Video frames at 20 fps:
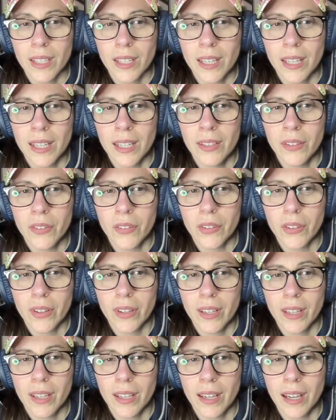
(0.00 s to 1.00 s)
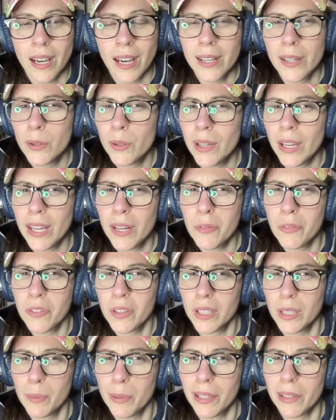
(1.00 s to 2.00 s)
And I don't know how to
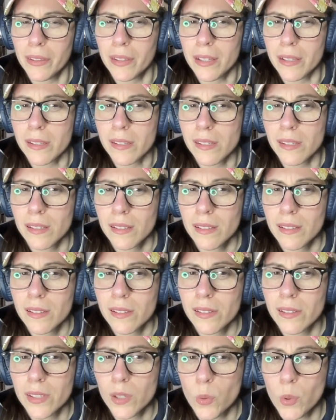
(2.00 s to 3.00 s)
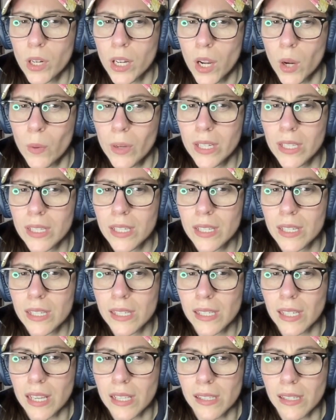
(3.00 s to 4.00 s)
feel about this. So, we're going to
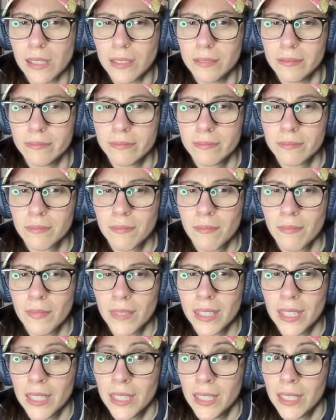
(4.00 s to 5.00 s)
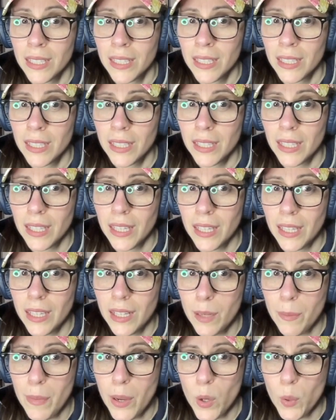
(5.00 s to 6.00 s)
discuss it in
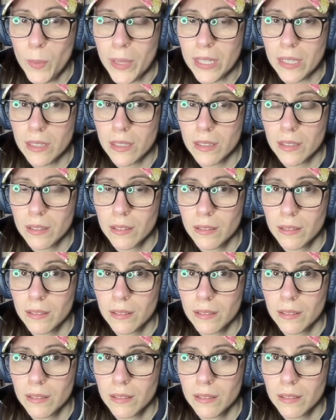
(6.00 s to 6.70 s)
a moment.